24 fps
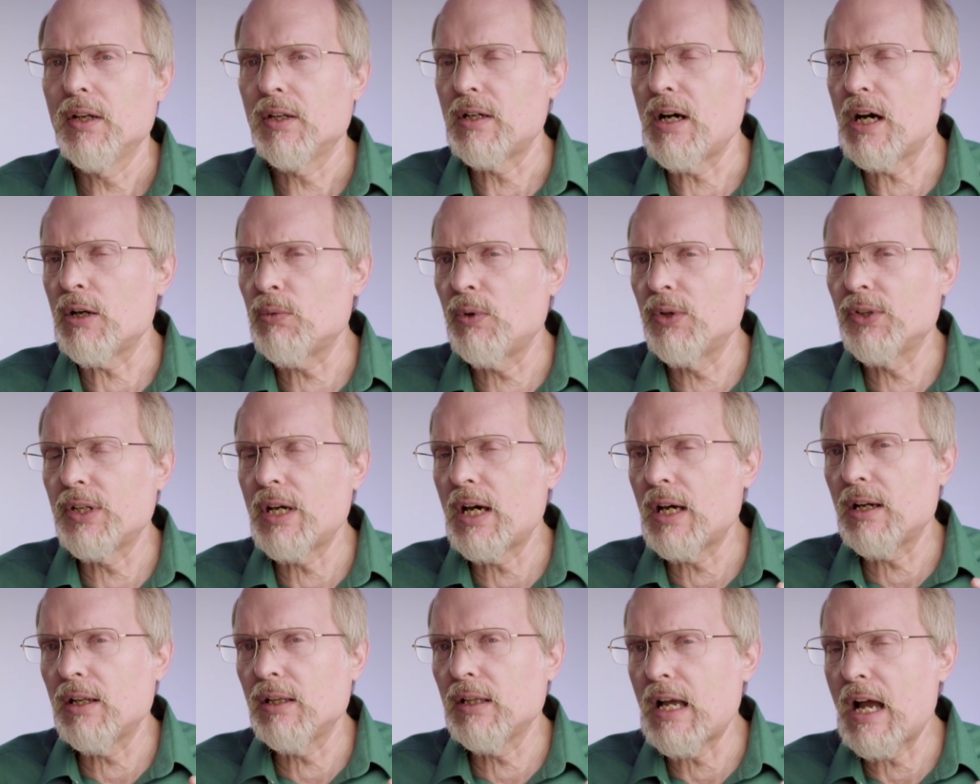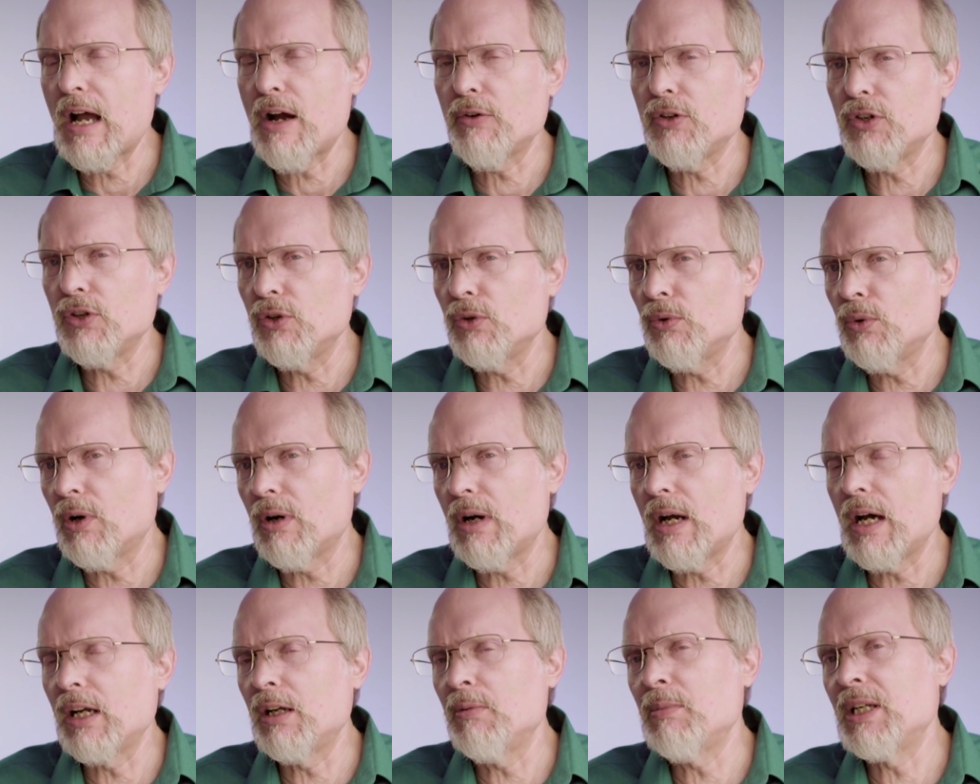God will not allow you
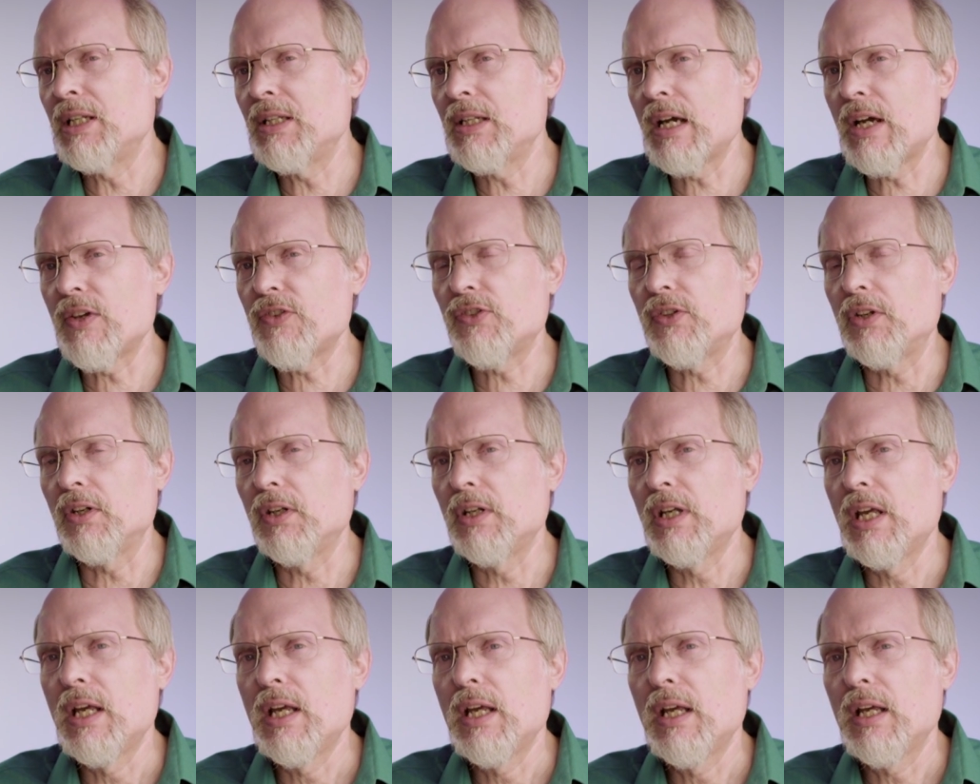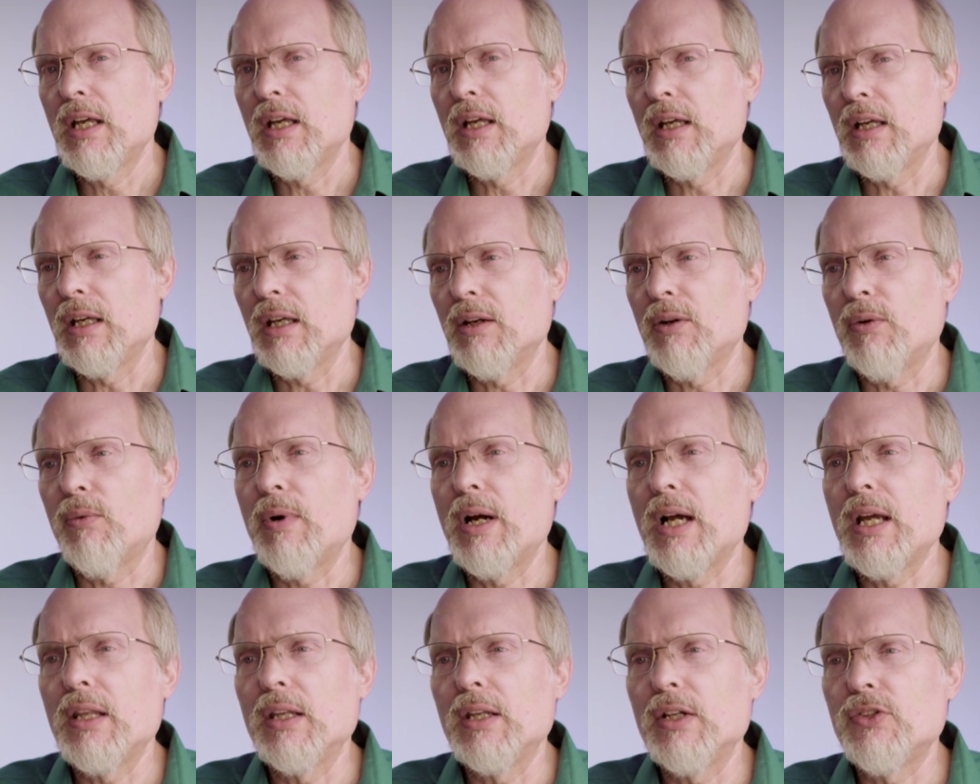or I to be tested in a
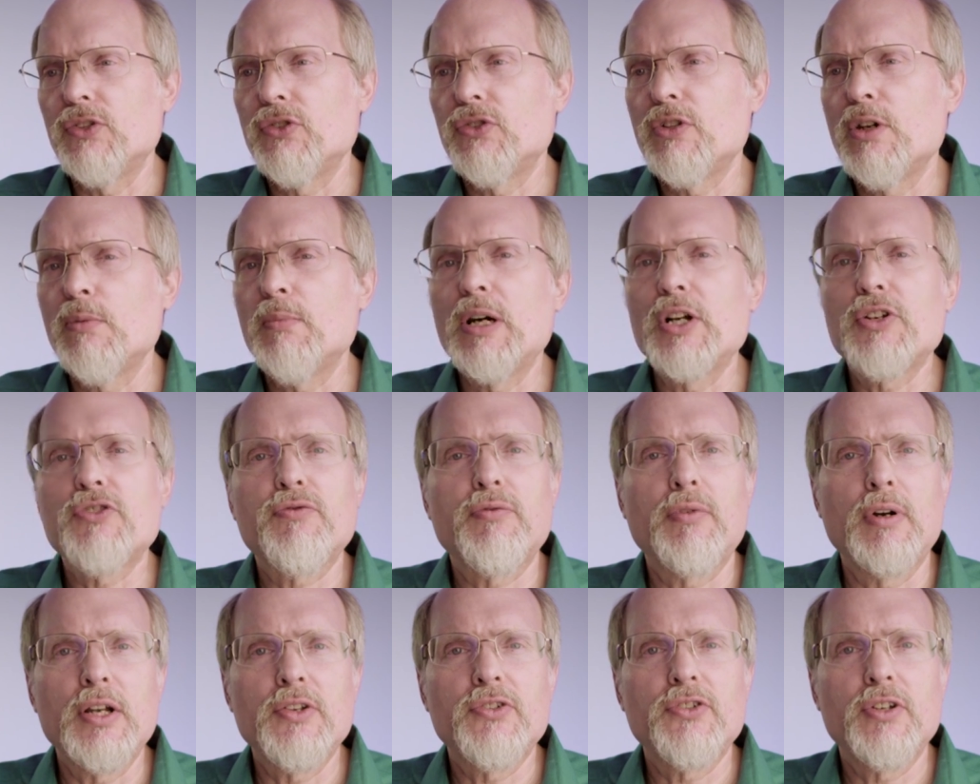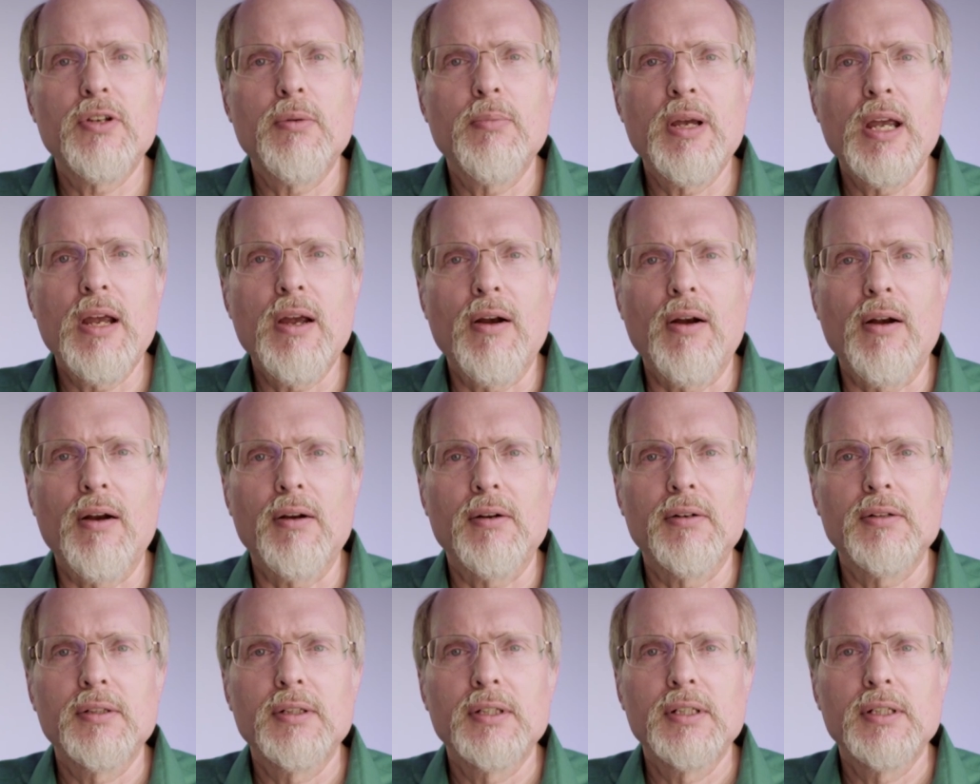way that's too much for us to bear.